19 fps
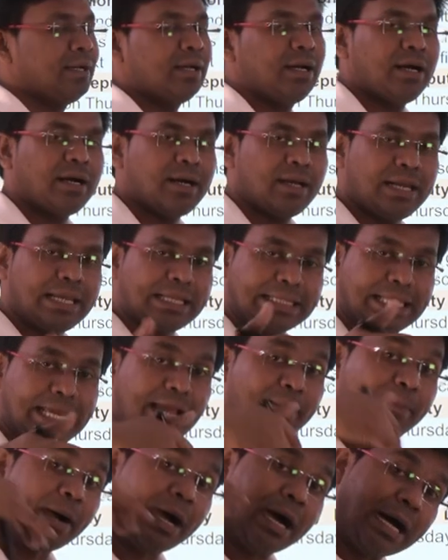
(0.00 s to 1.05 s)
like they
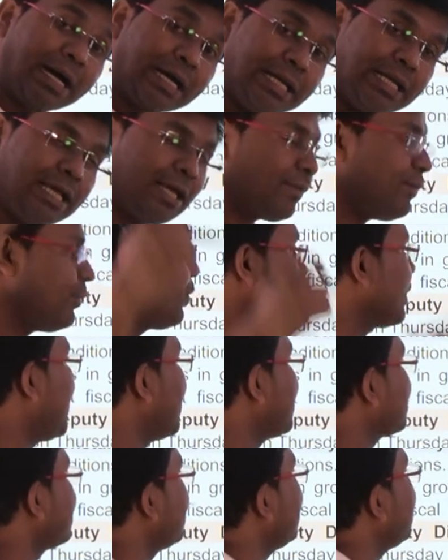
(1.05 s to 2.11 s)
have earlier
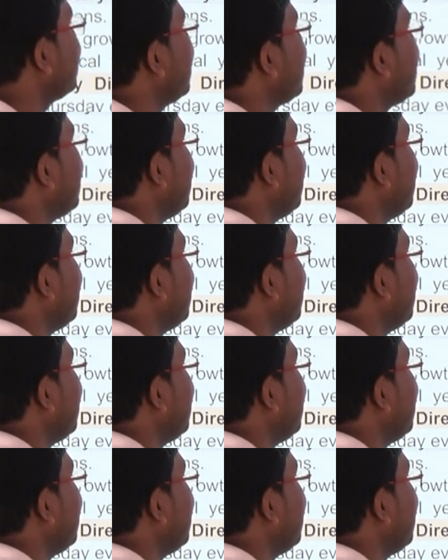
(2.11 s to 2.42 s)
forecasted that